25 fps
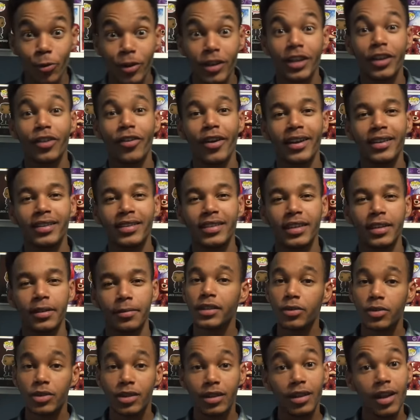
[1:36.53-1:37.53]
really great scene.
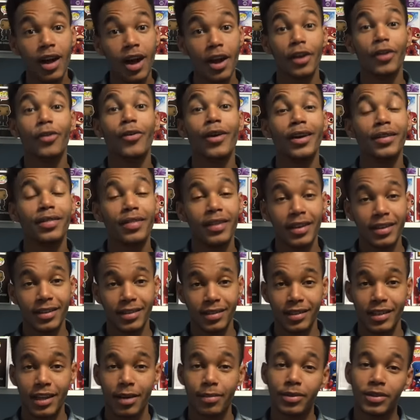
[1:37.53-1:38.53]
There's a lot of great things
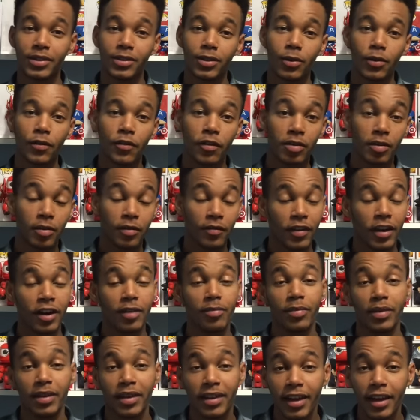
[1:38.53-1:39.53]
in this episode from the
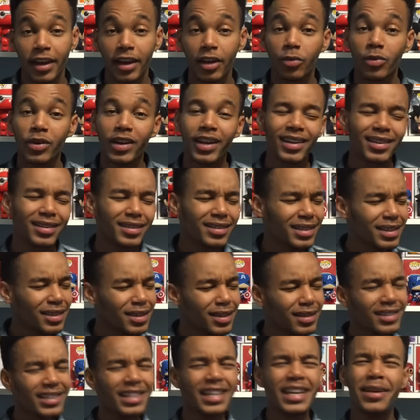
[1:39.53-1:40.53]
very beginning. We get to see
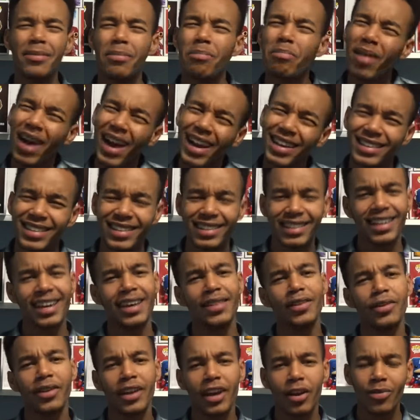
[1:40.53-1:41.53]
the team back
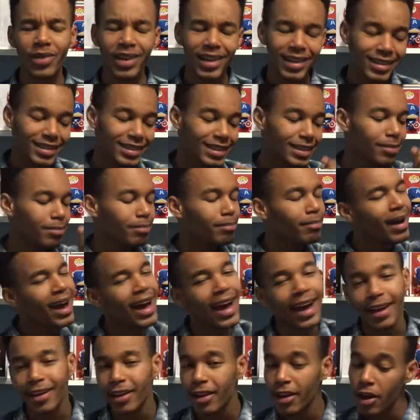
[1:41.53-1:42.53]
together again. We get to see
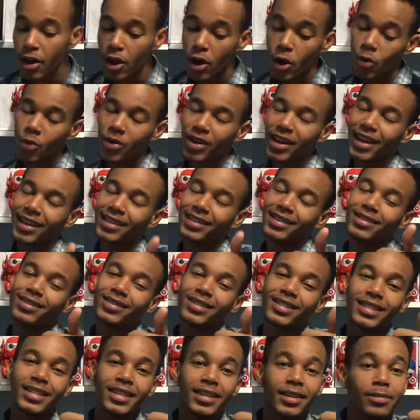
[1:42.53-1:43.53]
Mac. We get to
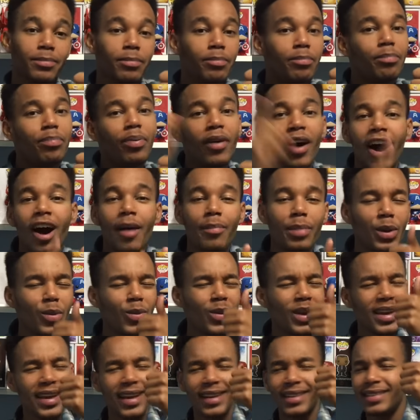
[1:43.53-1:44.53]
see Bobby.
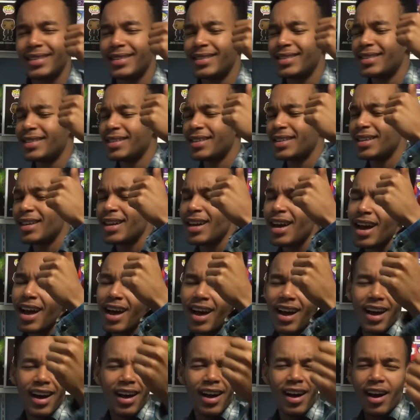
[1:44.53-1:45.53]
We get to see
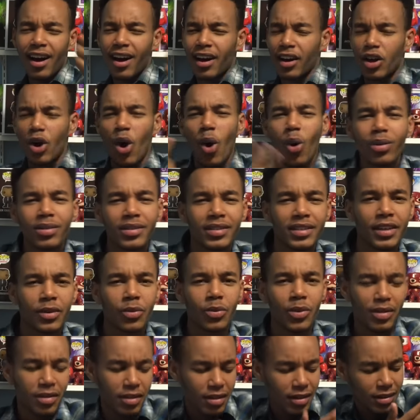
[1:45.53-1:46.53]

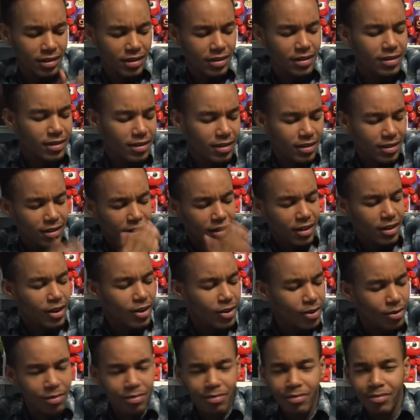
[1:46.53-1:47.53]
Coulson with this, you
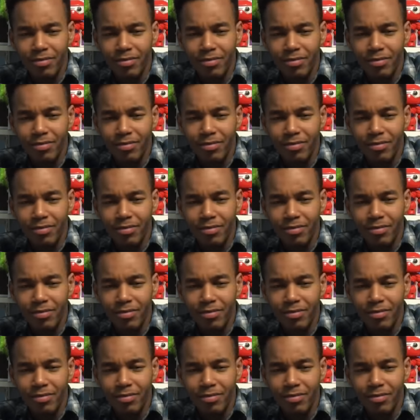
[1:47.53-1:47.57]
know,